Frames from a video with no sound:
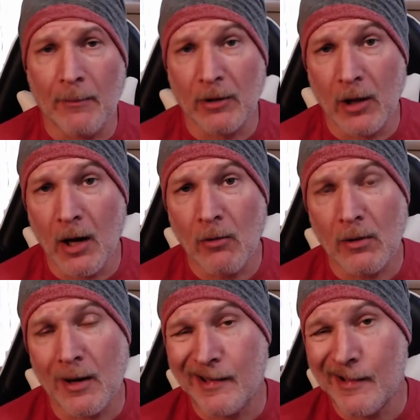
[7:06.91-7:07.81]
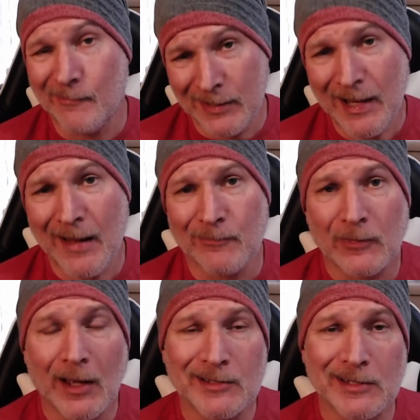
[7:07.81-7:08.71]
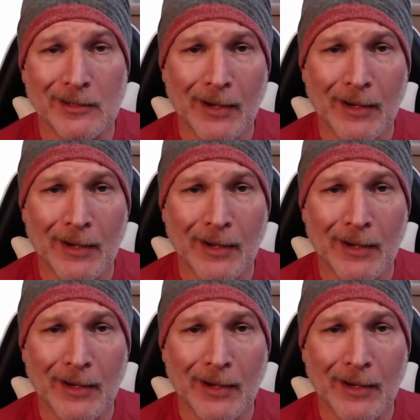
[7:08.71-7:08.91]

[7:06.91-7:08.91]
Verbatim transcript: below. Um, but yeah, I'll see you